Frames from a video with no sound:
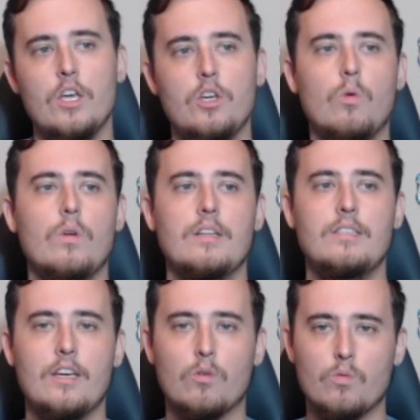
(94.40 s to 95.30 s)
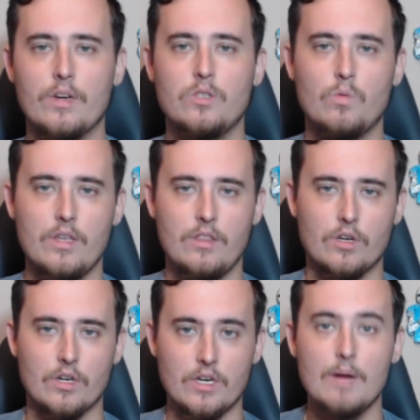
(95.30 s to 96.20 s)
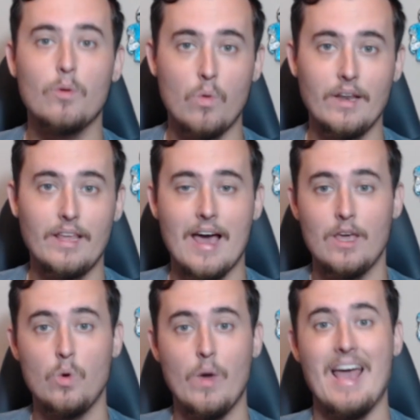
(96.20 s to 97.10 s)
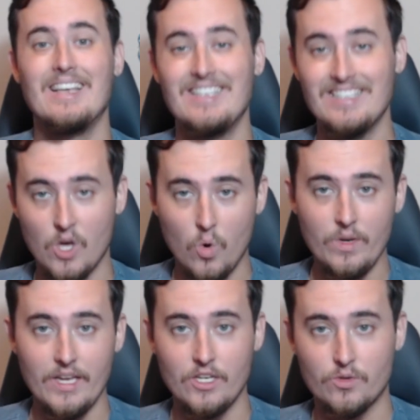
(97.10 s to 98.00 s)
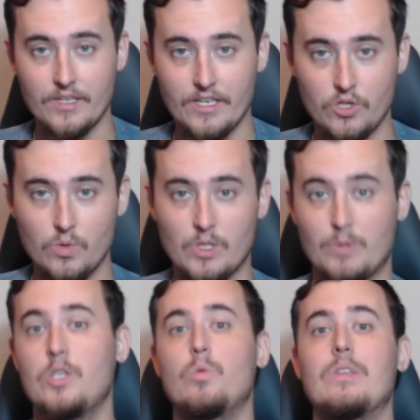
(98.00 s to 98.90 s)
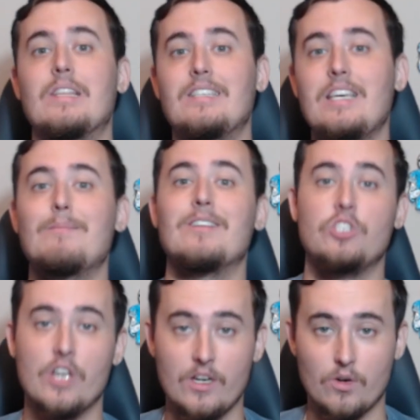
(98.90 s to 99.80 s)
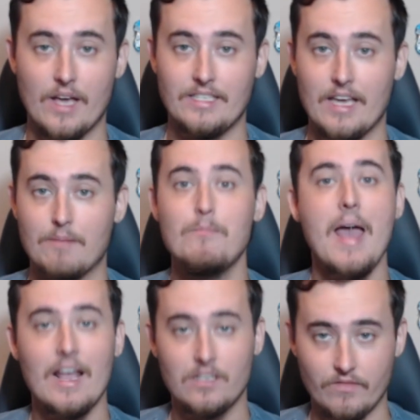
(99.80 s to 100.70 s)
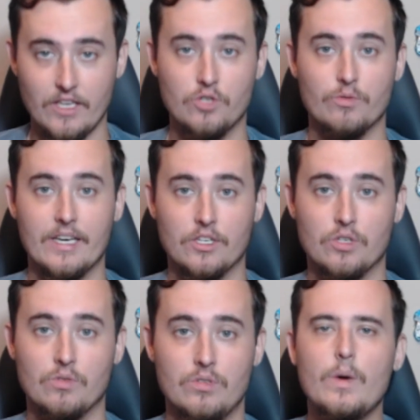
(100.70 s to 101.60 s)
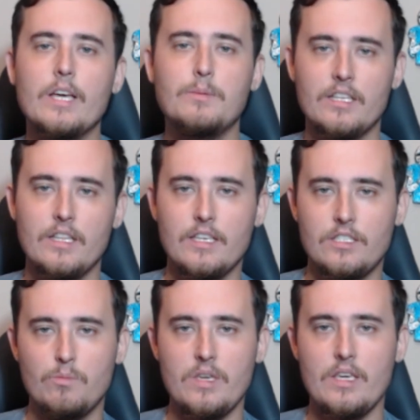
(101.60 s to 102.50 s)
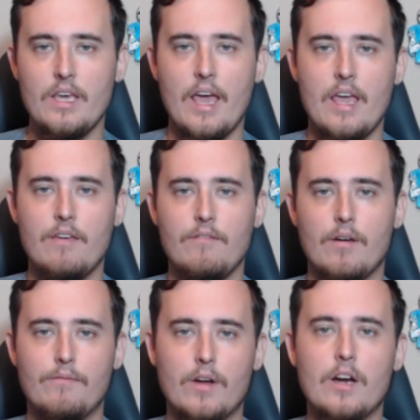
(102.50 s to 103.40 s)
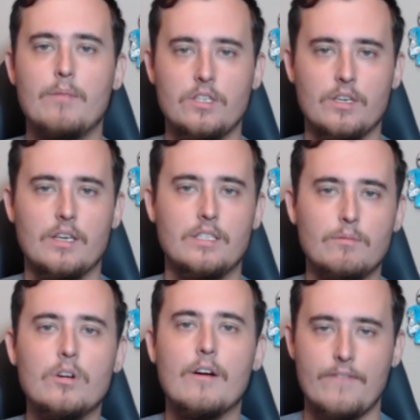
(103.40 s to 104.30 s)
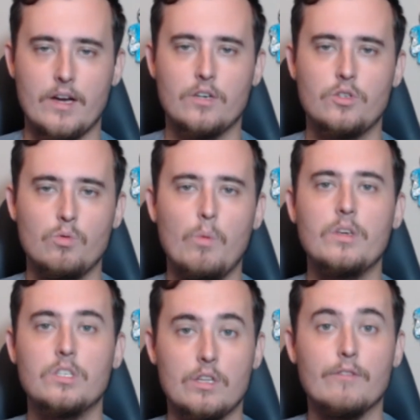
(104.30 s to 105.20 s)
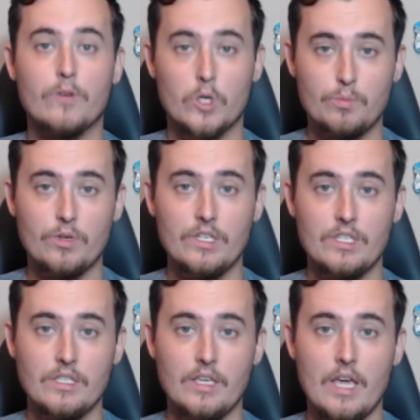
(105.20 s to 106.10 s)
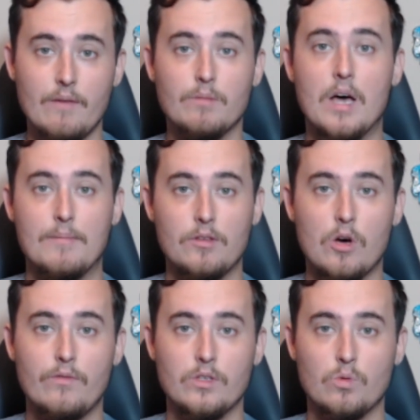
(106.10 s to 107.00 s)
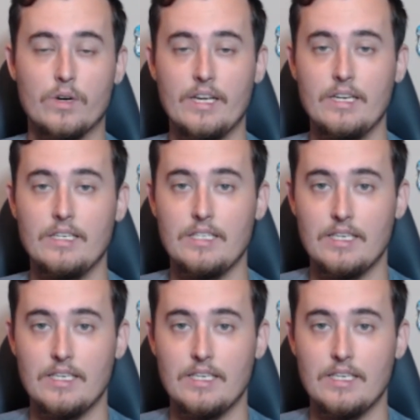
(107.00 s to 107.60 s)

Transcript: you don't want to take a risk with your number one guy who has his own injury issues, especially when the team in general has had massive injury issues. But I expected this to be a very much similar affair to what we saw in the first preseason game for the Miami Dolphins, where it is the